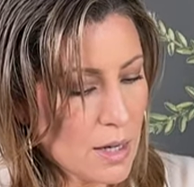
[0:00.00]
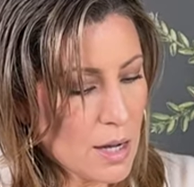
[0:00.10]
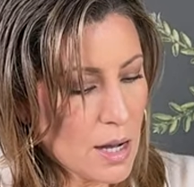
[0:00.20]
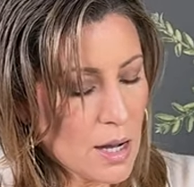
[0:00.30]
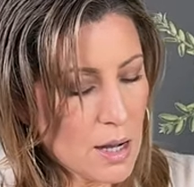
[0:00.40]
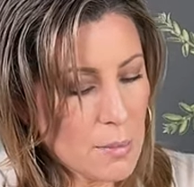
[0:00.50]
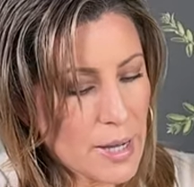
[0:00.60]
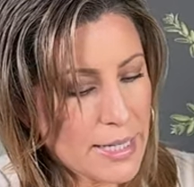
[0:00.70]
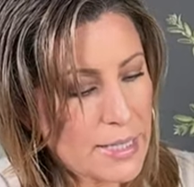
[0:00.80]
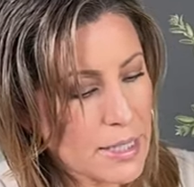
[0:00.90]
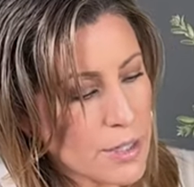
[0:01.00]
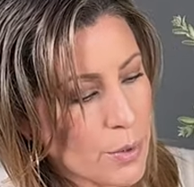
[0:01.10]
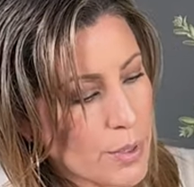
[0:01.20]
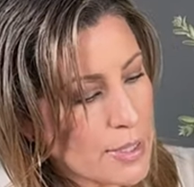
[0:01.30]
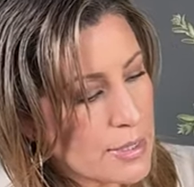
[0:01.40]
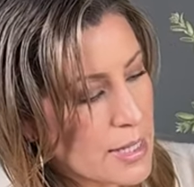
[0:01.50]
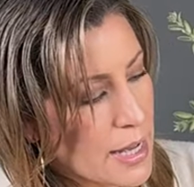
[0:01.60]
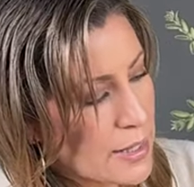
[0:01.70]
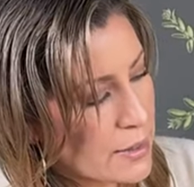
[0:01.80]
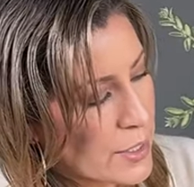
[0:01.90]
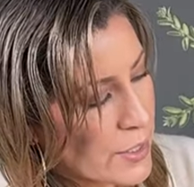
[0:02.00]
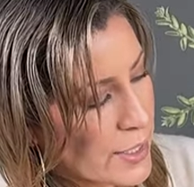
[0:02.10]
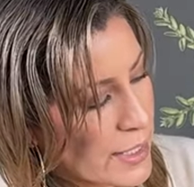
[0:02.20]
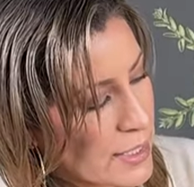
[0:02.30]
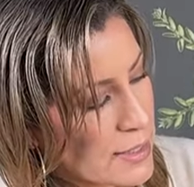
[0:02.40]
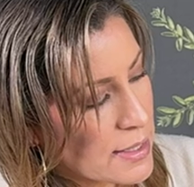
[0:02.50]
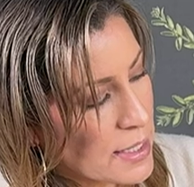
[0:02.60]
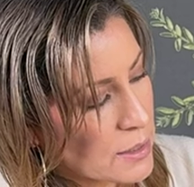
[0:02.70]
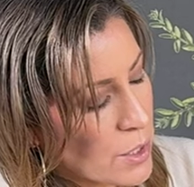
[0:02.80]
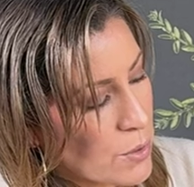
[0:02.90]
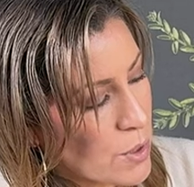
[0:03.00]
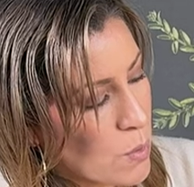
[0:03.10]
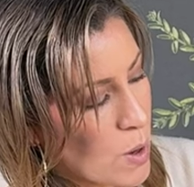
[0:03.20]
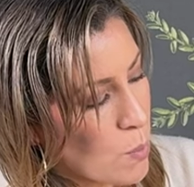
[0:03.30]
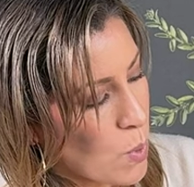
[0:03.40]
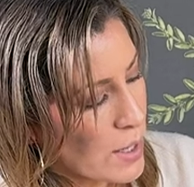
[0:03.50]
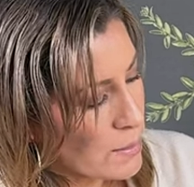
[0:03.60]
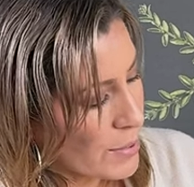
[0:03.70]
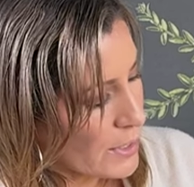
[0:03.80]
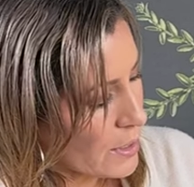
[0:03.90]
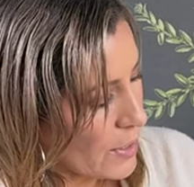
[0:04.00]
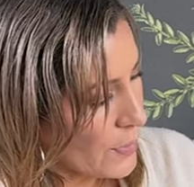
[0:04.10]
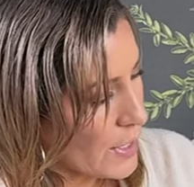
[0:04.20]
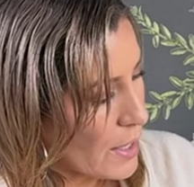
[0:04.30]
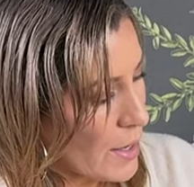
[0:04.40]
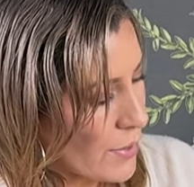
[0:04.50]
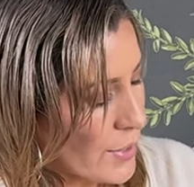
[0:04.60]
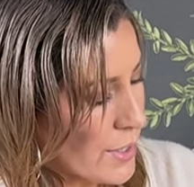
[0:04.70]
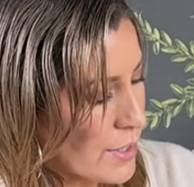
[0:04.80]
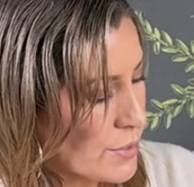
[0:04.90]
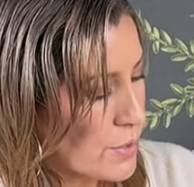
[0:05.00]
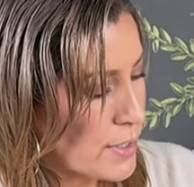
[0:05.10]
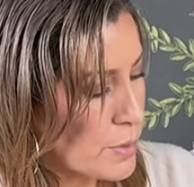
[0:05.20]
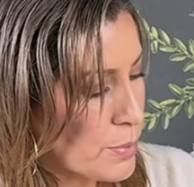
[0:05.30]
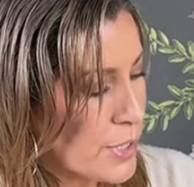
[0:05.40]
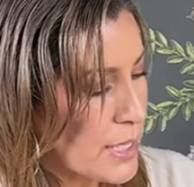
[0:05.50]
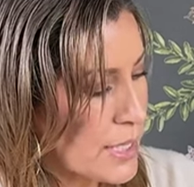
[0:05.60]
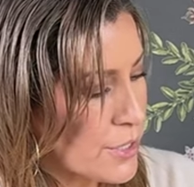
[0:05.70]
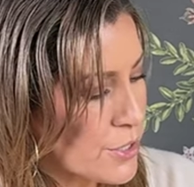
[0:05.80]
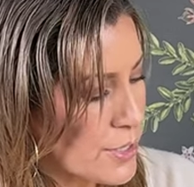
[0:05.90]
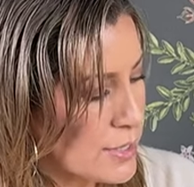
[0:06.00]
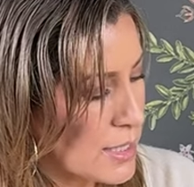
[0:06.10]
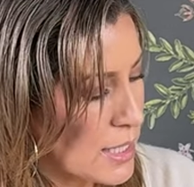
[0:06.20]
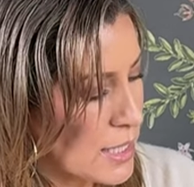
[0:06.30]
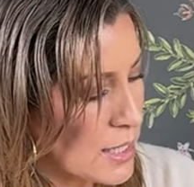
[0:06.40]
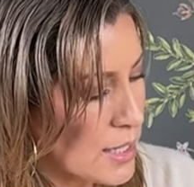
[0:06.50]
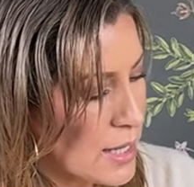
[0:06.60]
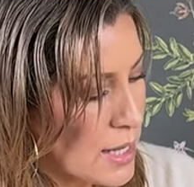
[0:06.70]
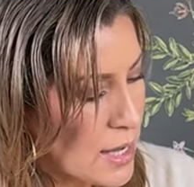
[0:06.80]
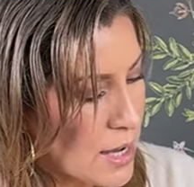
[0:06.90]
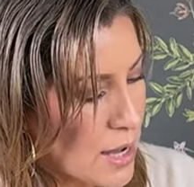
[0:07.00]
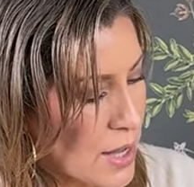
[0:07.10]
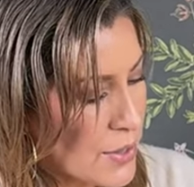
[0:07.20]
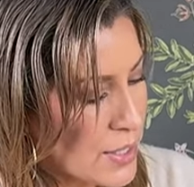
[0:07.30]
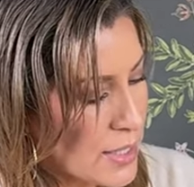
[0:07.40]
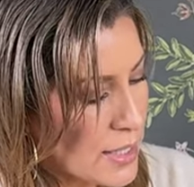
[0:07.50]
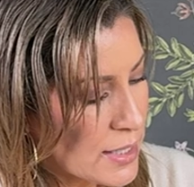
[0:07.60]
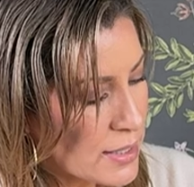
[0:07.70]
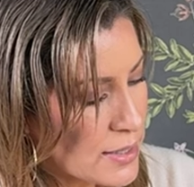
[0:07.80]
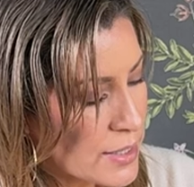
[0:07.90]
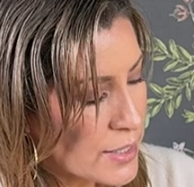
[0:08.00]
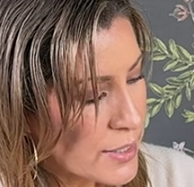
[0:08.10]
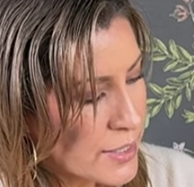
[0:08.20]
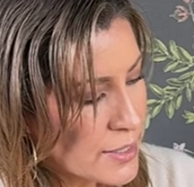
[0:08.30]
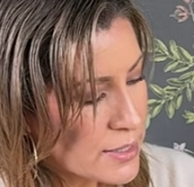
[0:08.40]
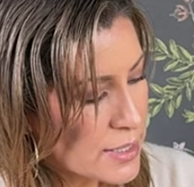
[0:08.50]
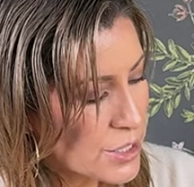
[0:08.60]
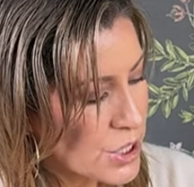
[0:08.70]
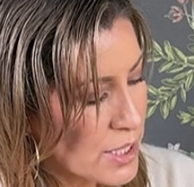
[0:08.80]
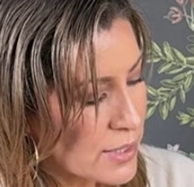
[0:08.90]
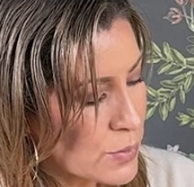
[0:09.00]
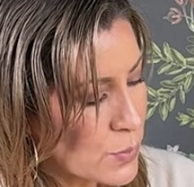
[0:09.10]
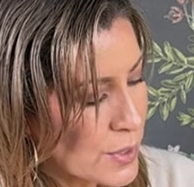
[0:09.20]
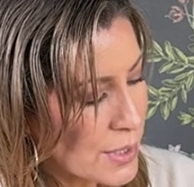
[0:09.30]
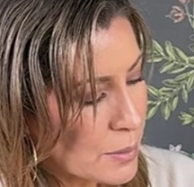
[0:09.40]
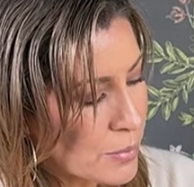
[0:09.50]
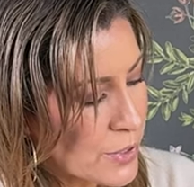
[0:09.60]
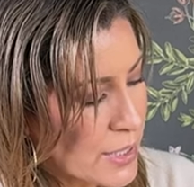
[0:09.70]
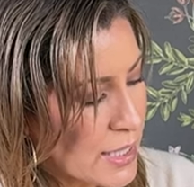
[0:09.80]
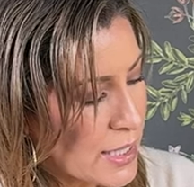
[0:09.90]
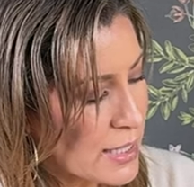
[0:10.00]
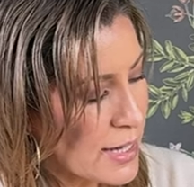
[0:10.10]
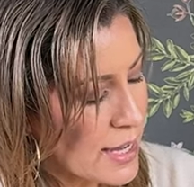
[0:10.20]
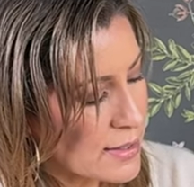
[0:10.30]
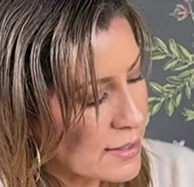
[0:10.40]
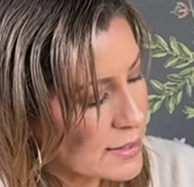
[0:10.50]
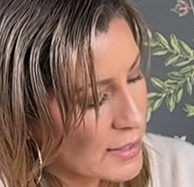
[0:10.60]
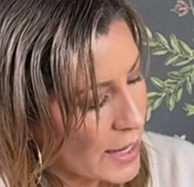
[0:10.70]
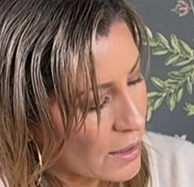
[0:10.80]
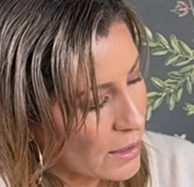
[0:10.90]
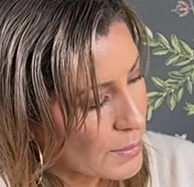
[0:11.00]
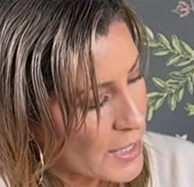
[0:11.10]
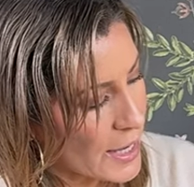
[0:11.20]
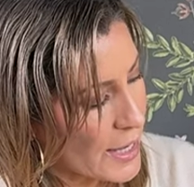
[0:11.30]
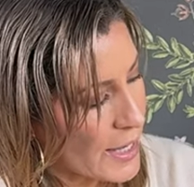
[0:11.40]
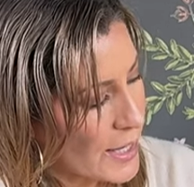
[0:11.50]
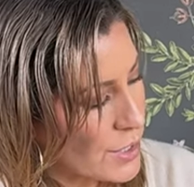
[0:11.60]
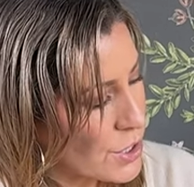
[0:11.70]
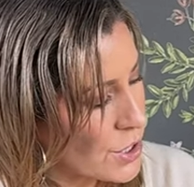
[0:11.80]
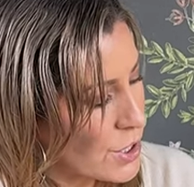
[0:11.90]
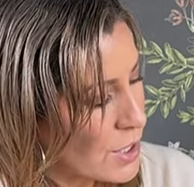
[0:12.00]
I did notice that there is a logo on one, but not the other. So that's pretty interesting. The interior stitching is really pretty. It has a scalloped edge,